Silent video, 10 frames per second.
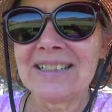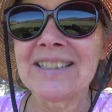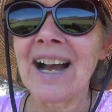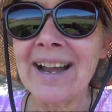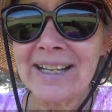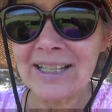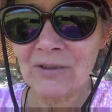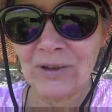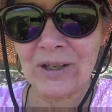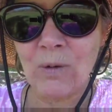dying
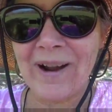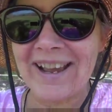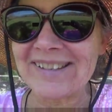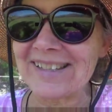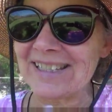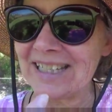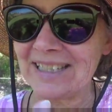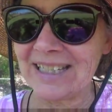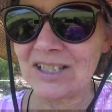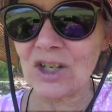requests
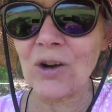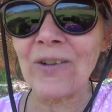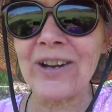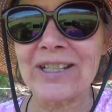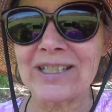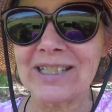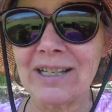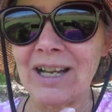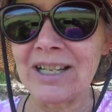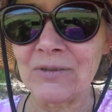in this current,
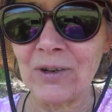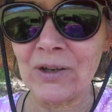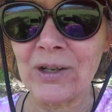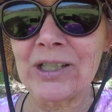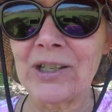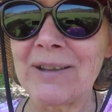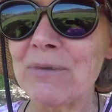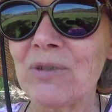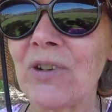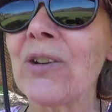and it
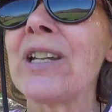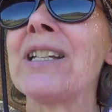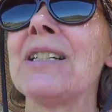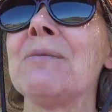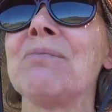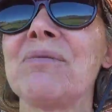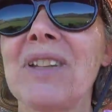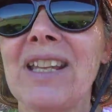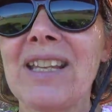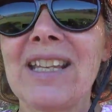was very
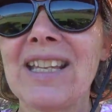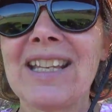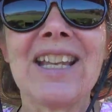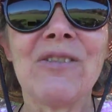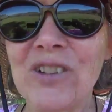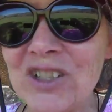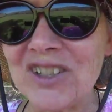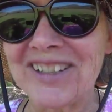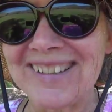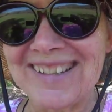
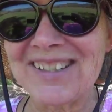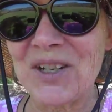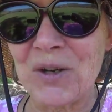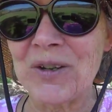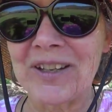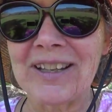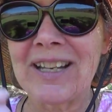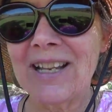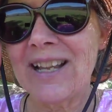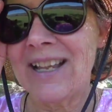efficient, this current
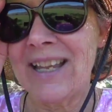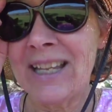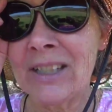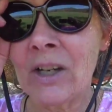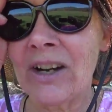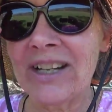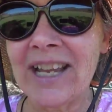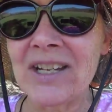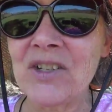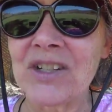
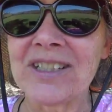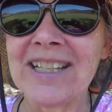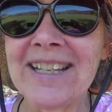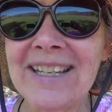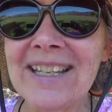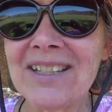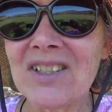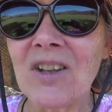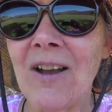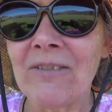incarnation, in
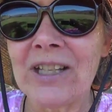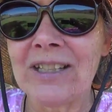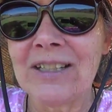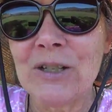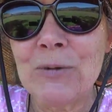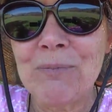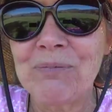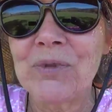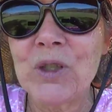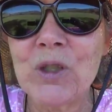solving
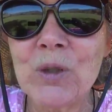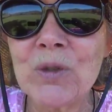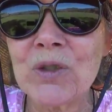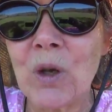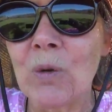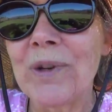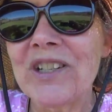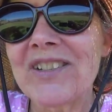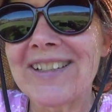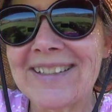two soul
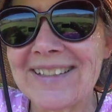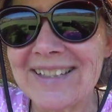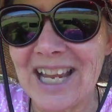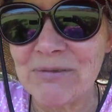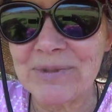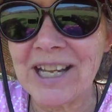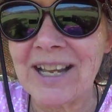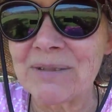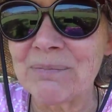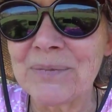wishes at the same
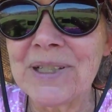time.